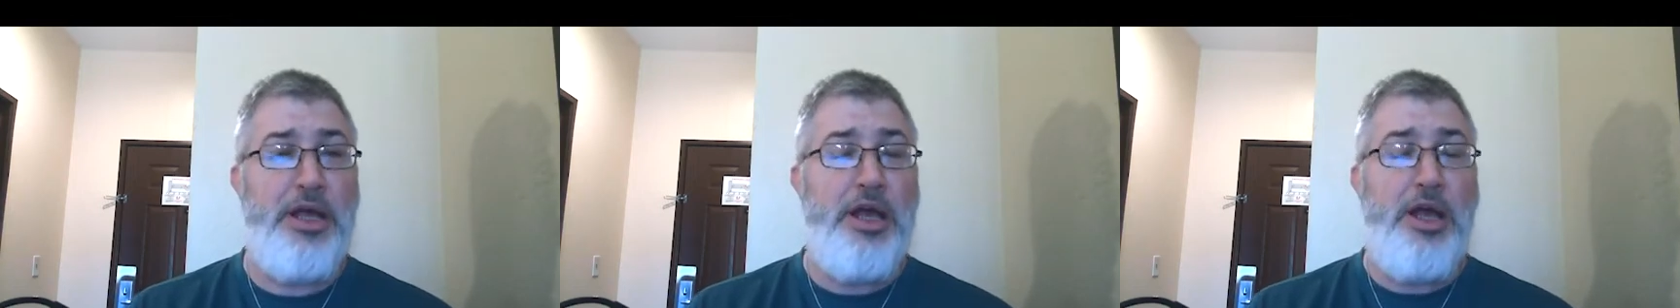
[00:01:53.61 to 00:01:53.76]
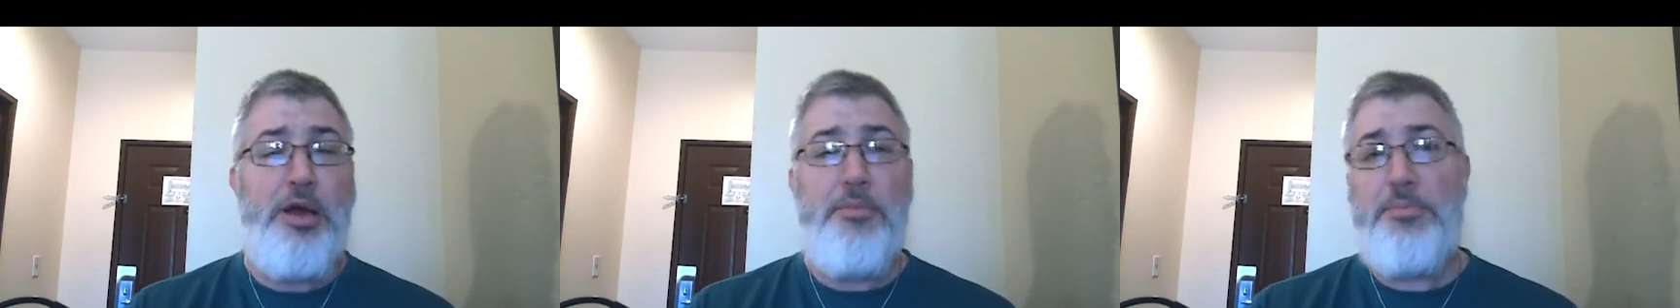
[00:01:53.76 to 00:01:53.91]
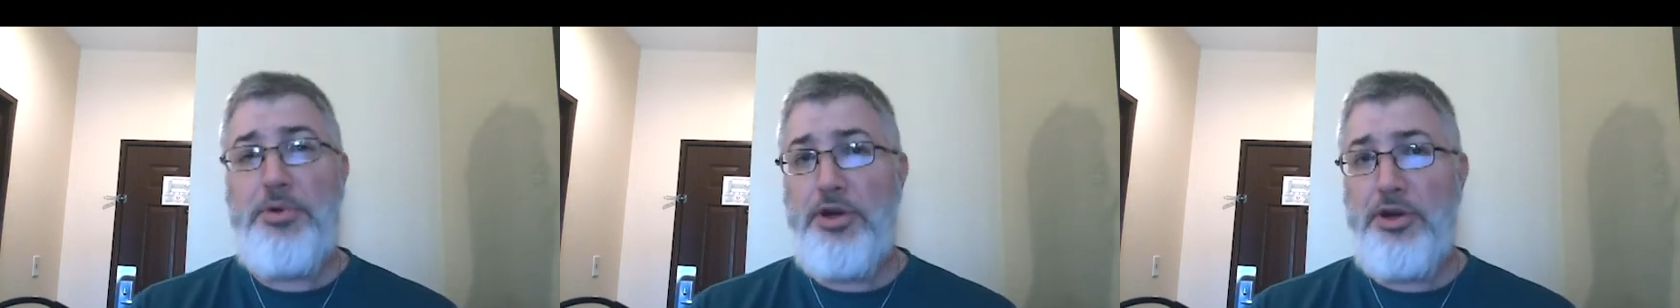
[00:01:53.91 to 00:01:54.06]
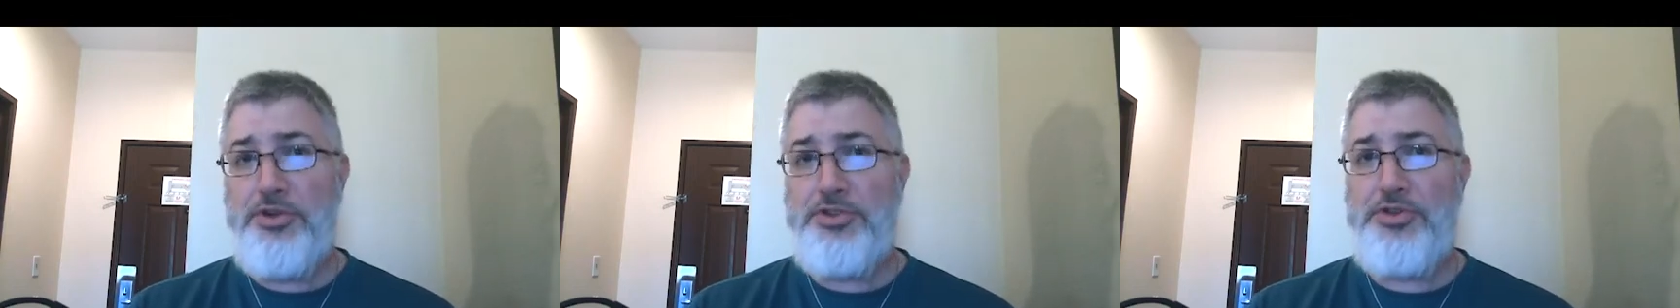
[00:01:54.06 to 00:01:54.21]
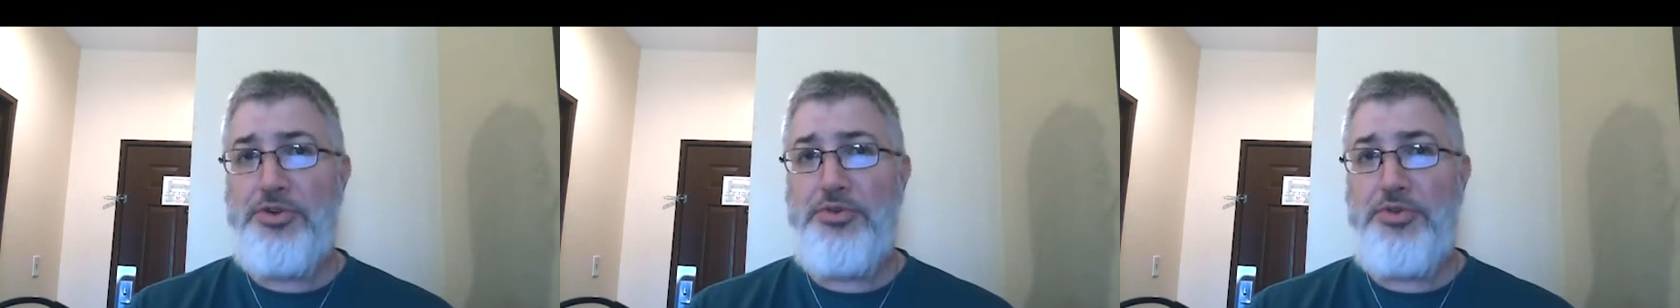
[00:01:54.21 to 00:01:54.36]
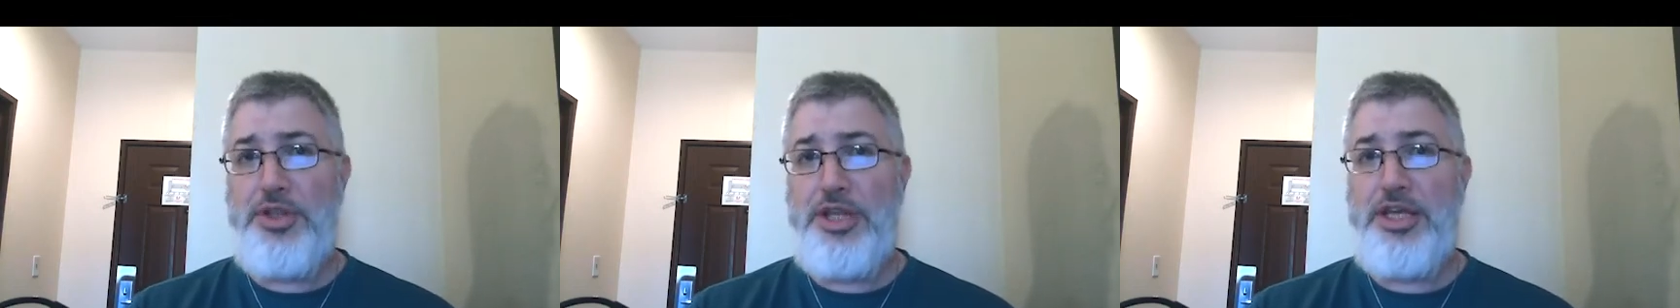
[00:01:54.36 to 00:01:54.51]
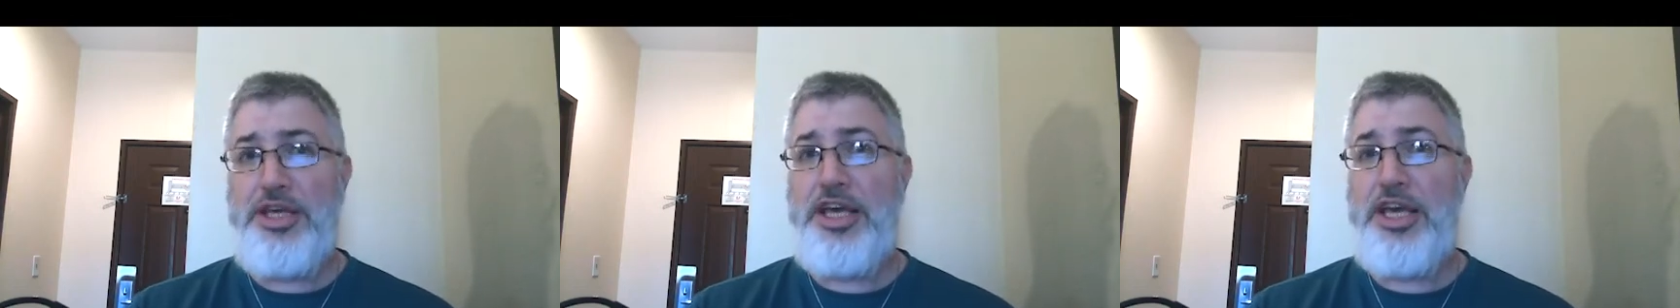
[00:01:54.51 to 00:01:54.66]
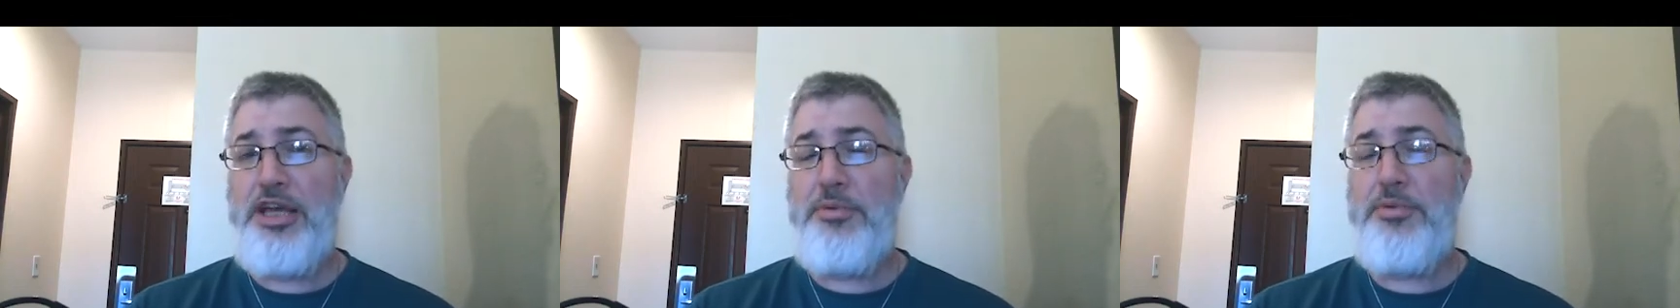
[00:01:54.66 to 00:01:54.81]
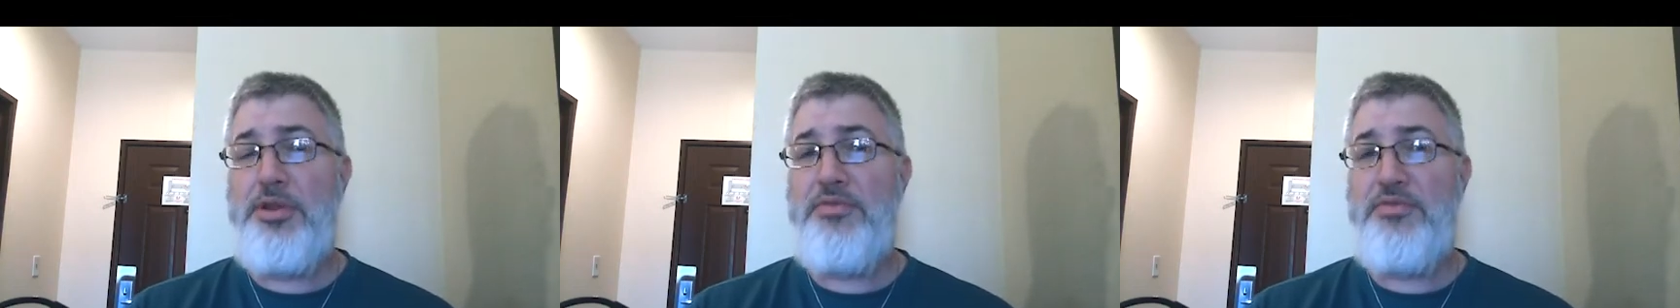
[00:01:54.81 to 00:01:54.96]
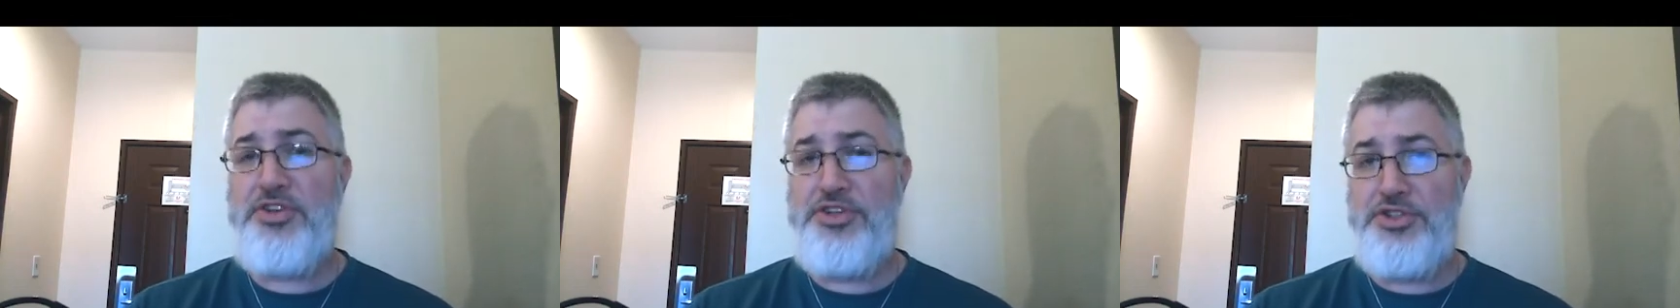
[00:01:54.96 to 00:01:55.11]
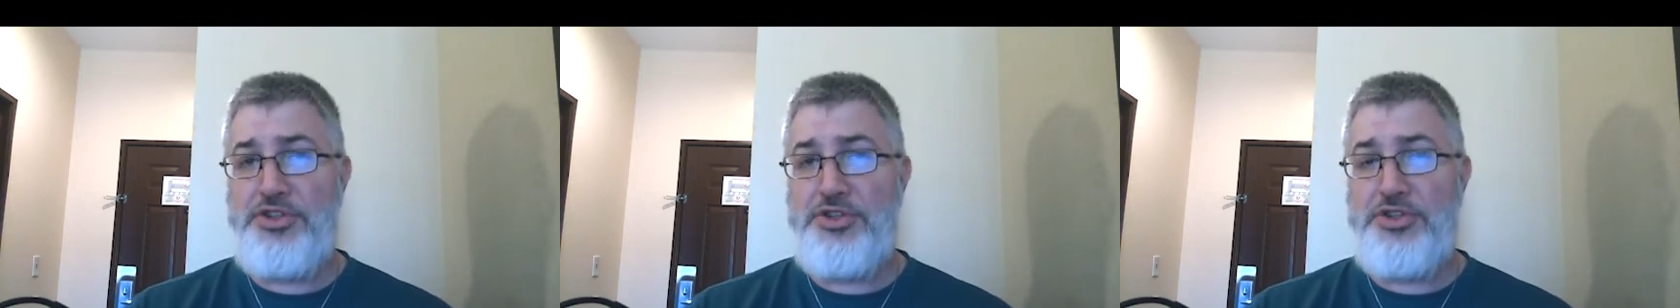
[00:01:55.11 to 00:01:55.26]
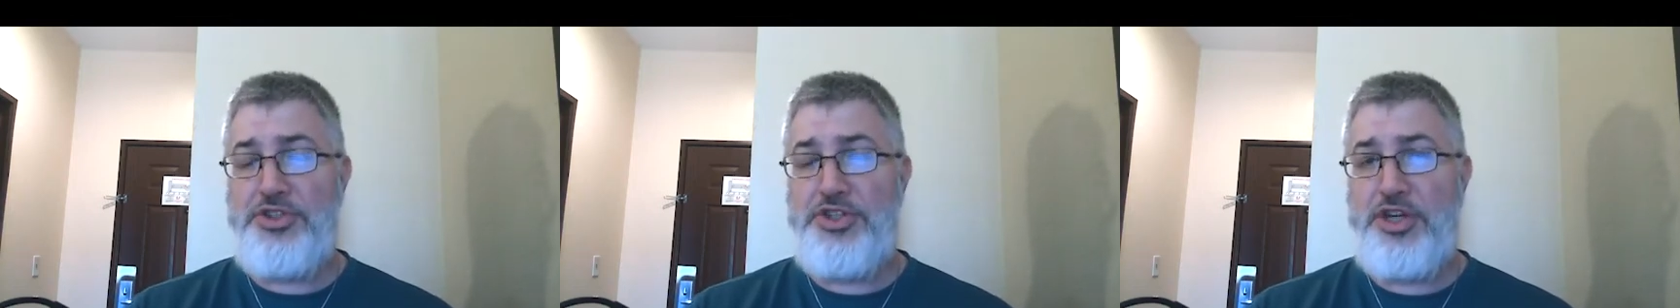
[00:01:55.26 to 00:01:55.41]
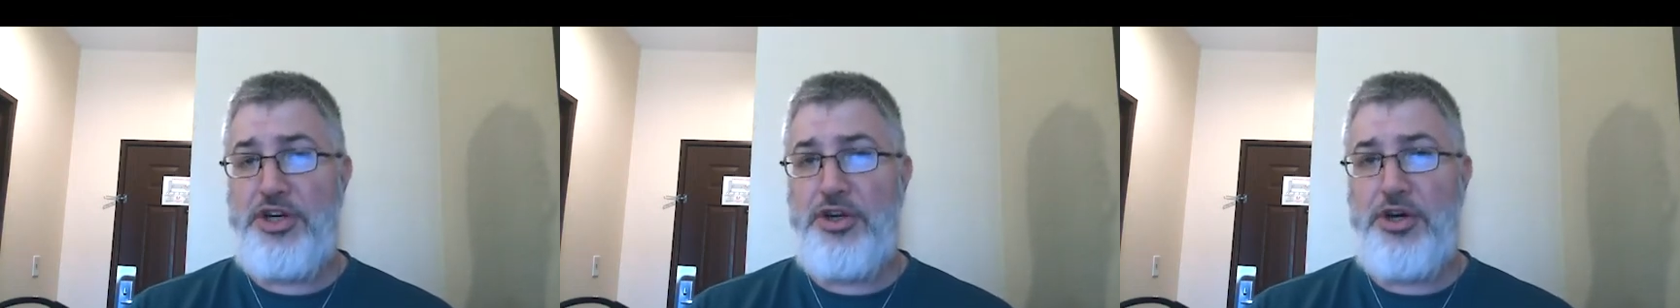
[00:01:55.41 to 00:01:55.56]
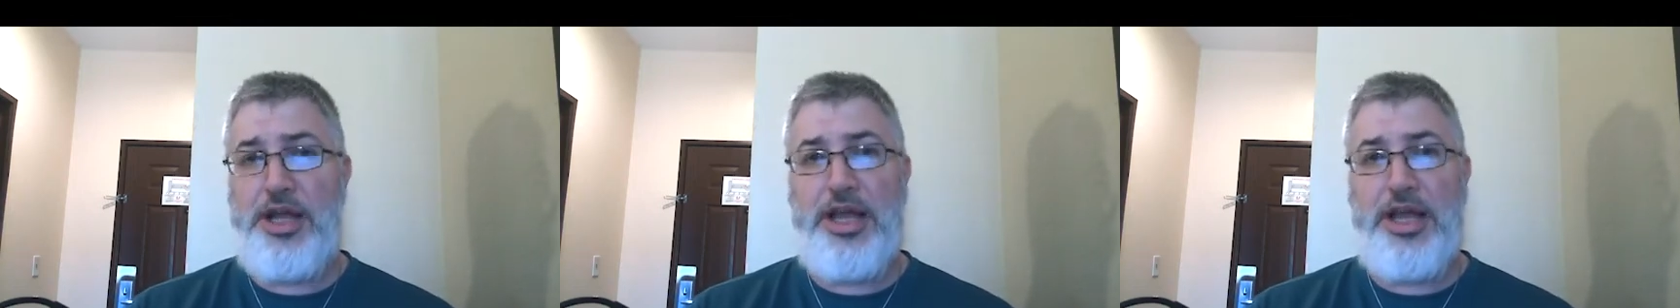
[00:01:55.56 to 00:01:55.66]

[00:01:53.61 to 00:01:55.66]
but also the Kingman Visitor Center,